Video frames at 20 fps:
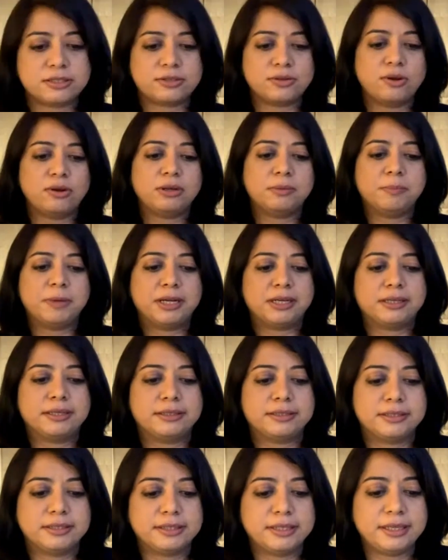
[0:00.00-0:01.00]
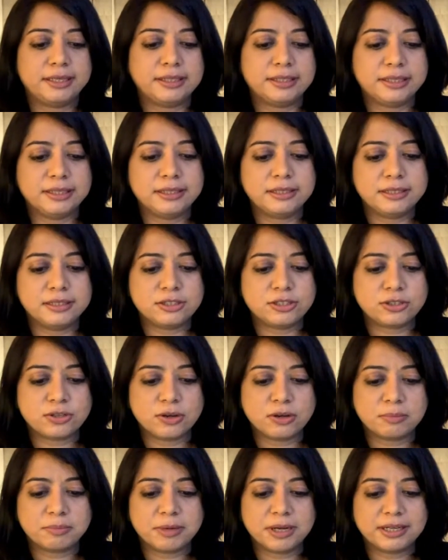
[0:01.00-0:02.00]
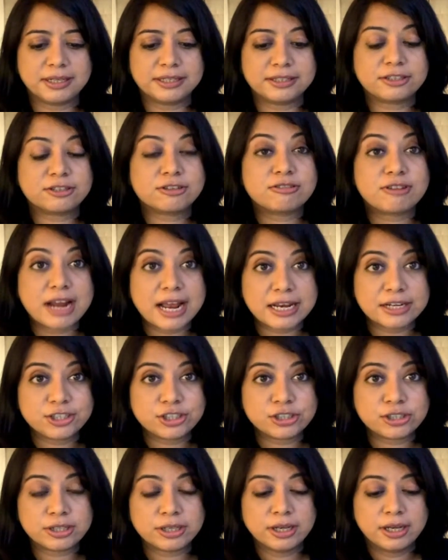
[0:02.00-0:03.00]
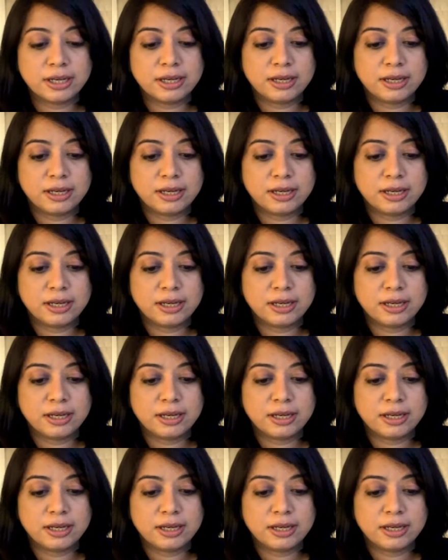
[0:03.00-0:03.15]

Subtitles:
stock market today. The Indian stock market crashed,